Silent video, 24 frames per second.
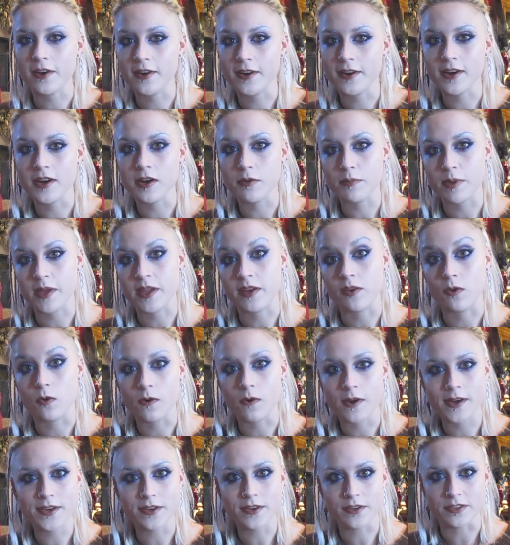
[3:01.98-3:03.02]
herb and
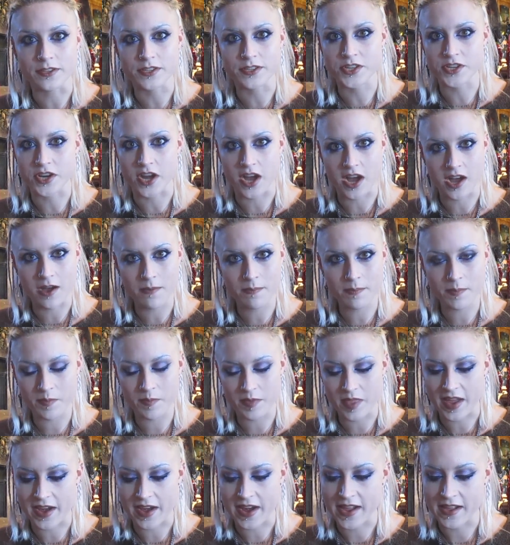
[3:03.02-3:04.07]
oil shop
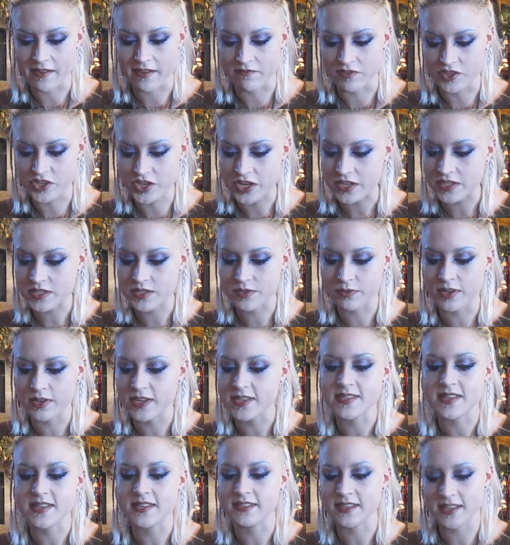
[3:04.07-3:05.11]
that I have just
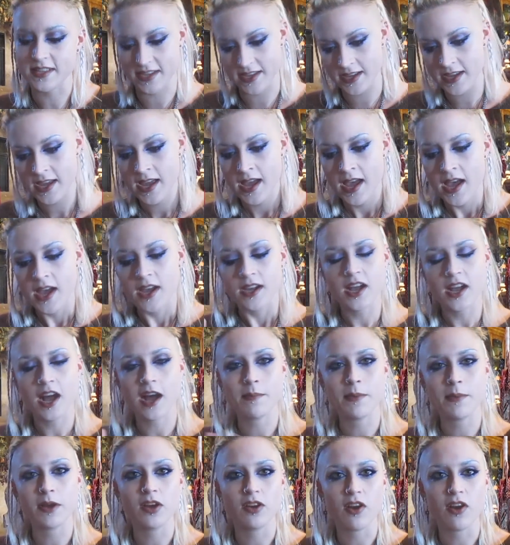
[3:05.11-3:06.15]
recently
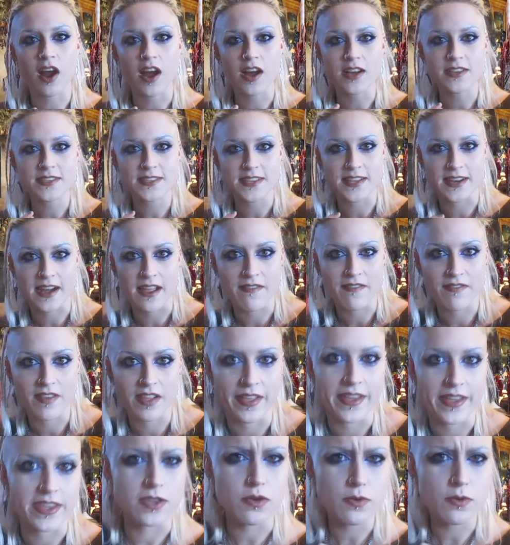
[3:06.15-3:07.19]
come across and I feel
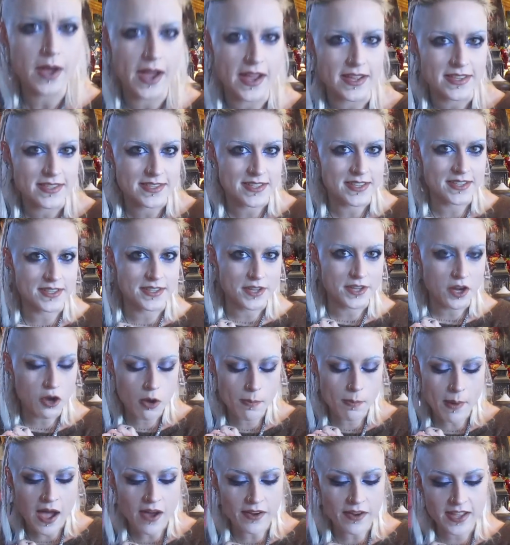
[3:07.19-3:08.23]
like you guys need to know
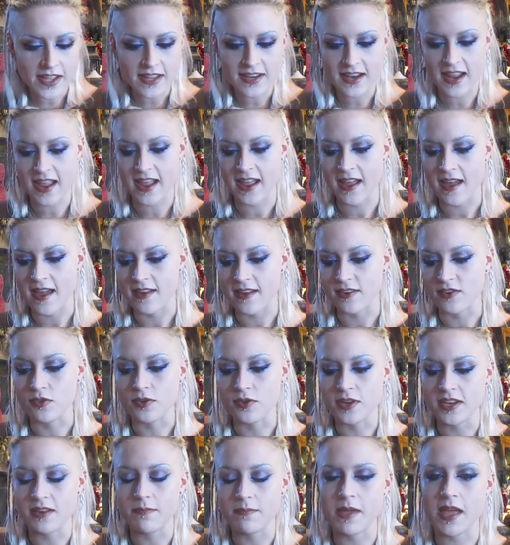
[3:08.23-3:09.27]
about it and you
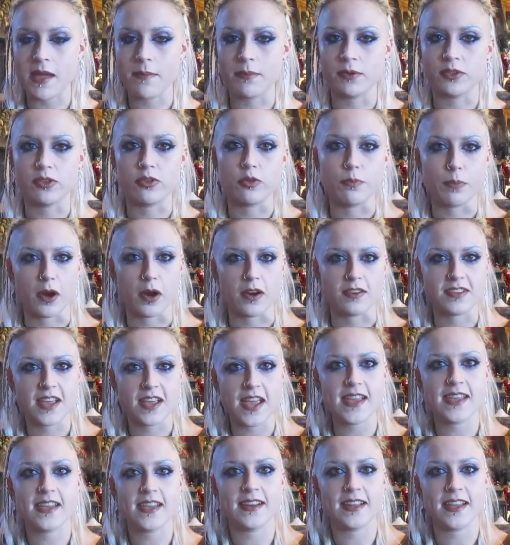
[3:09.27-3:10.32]
need to be able to
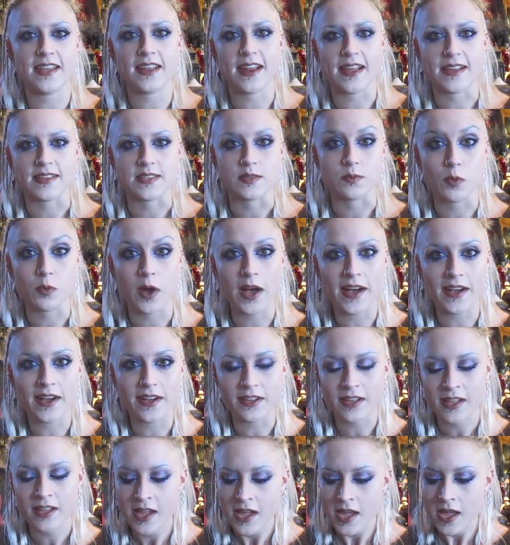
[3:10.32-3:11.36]
partake in it as
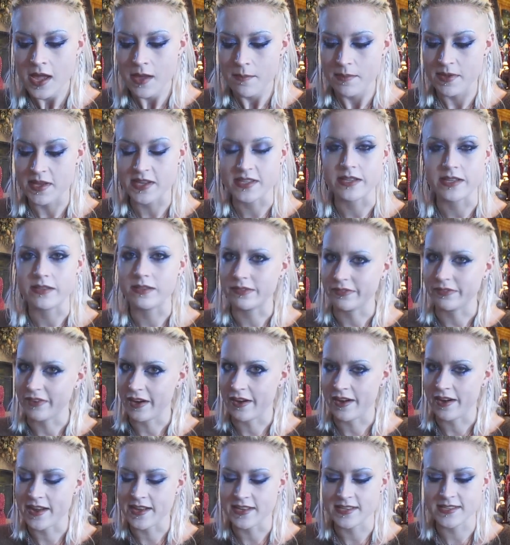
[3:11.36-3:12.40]
well because it's
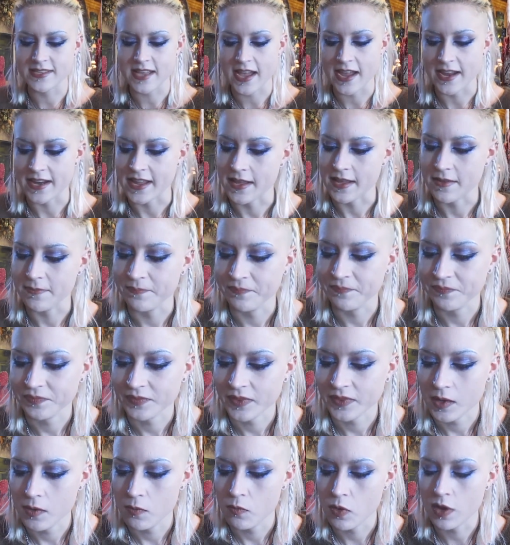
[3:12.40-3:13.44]
very exciting.
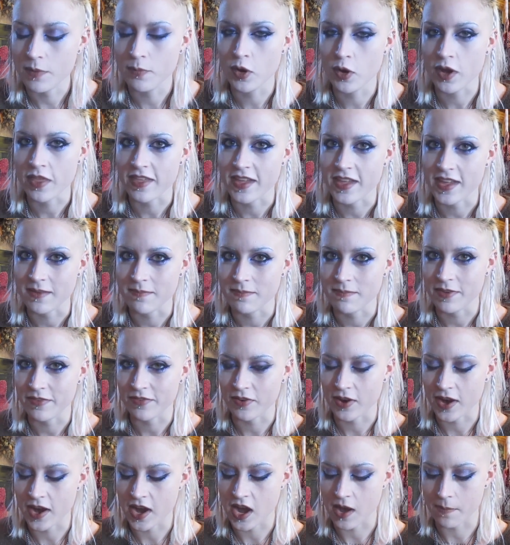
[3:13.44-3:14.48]
One more thing
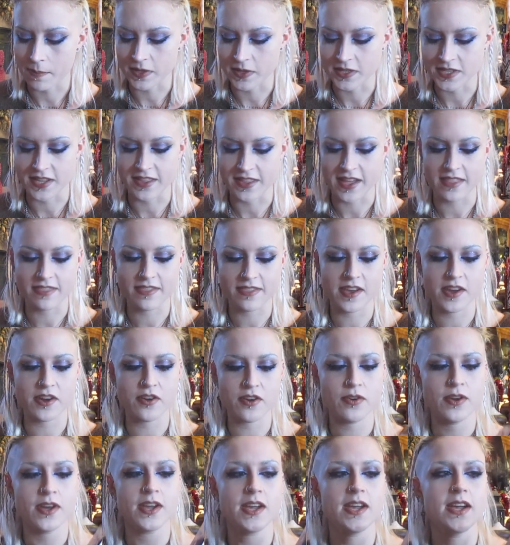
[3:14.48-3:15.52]
before I hop into that
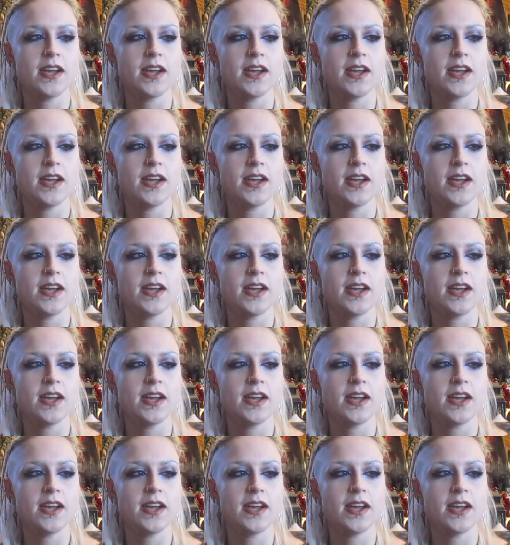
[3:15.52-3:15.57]
though,